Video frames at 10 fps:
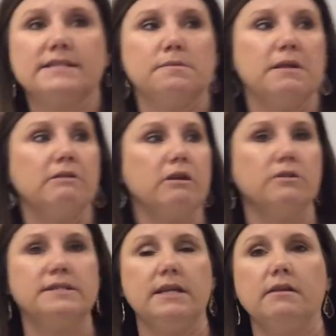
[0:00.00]
it has to be
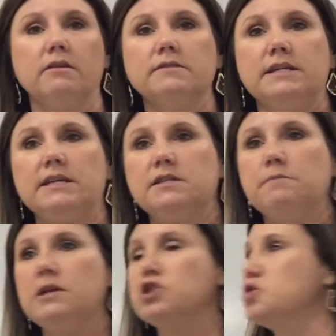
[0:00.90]
little t to
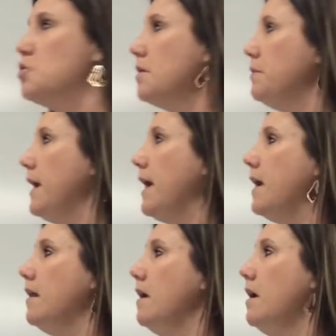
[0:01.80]
be a short
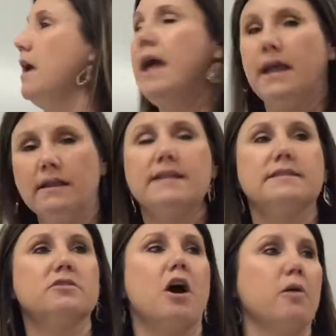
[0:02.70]
plant, And
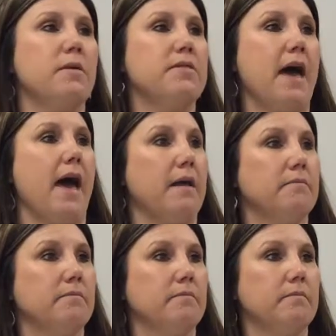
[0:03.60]
let's start with that.
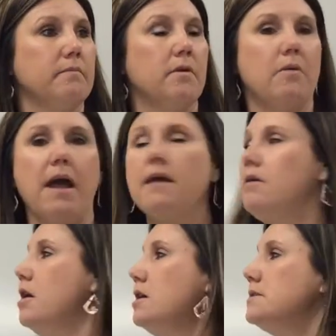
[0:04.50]
Okay?
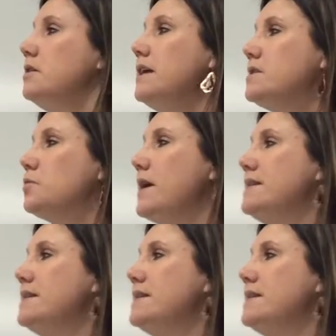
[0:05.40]
So let's